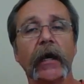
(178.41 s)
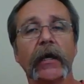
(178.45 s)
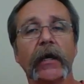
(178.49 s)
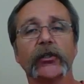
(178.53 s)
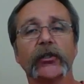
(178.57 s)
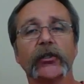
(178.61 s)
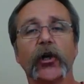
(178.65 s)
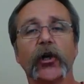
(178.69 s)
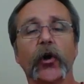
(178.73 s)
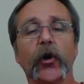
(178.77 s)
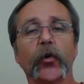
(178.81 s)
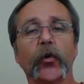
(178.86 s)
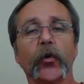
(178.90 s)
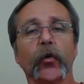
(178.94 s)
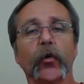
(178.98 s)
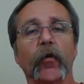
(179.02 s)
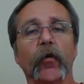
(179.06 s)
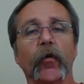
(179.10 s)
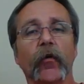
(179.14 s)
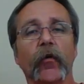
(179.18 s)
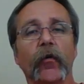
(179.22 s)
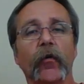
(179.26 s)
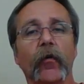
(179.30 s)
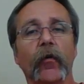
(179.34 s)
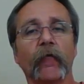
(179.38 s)
So
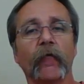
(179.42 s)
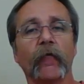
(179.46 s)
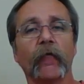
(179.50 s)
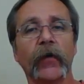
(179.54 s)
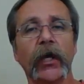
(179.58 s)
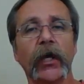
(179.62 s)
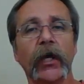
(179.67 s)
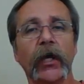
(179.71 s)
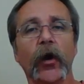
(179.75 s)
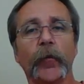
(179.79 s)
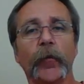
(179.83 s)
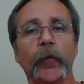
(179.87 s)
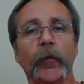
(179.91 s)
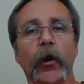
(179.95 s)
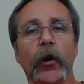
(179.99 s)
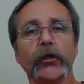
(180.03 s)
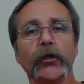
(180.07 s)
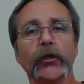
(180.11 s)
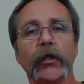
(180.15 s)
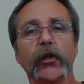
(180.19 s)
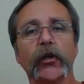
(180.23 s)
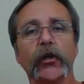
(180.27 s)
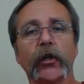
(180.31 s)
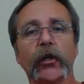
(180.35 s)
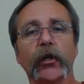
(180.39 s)
video
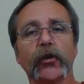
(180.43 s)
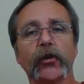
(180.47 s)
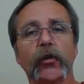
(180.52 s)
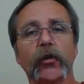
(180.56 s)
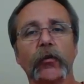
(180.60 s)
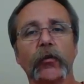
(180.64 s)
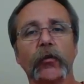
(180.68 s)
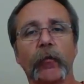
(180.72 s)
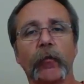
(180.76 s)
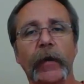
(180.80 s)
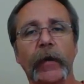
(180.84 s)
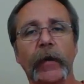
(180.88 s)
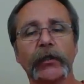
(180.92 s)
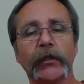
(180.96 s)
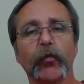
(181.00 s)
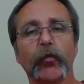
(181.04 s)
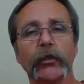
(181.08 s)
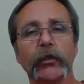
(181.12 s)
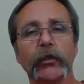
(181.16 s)
posts. Now, the best